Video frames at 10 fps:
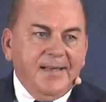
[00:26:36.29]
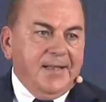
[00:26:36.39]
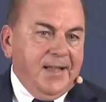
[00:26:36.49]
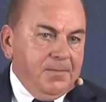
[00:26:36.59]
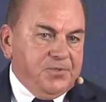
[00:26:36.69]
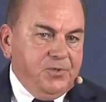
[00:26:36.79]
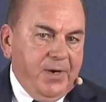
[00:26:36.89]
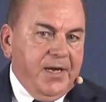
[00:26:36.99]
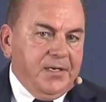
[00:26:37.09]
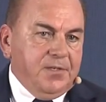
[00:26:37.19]
helps you
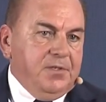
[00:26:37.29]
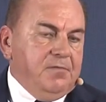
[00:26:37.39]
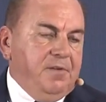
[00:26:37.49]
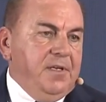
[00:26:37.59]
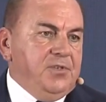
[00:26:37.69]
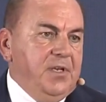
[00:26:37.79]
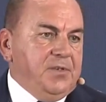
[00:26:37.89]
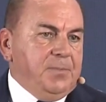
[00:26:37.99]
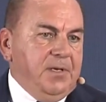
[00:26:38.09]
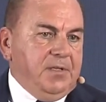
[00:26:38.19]
anchor inflation
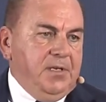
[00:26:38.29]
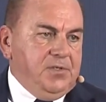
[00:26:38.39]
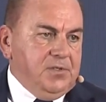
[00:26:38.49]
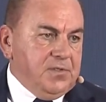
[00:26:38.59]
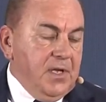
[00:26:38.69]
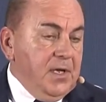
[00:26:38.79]
expectations.